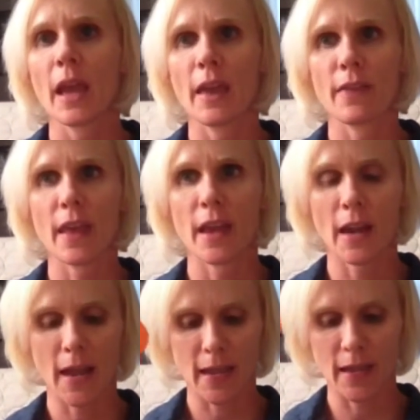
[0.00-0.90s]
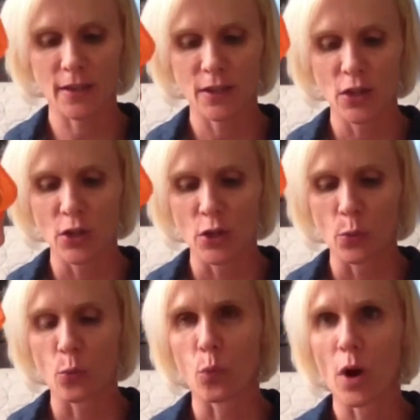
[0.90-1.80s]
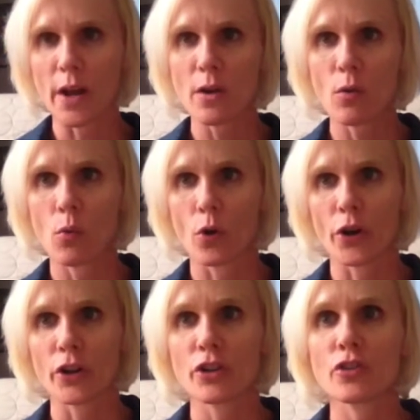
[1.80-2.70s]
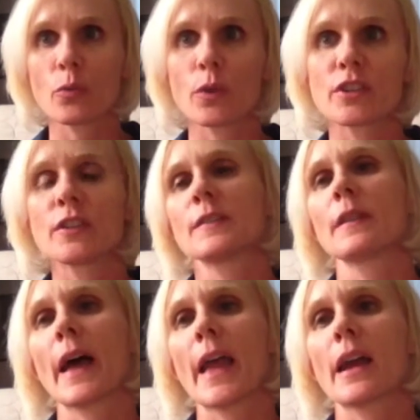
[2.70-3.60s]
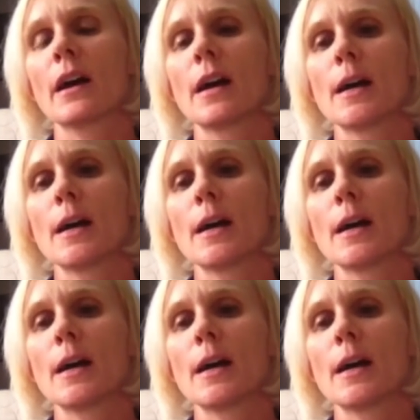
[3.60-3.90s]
And then I get 1 orange, which is like,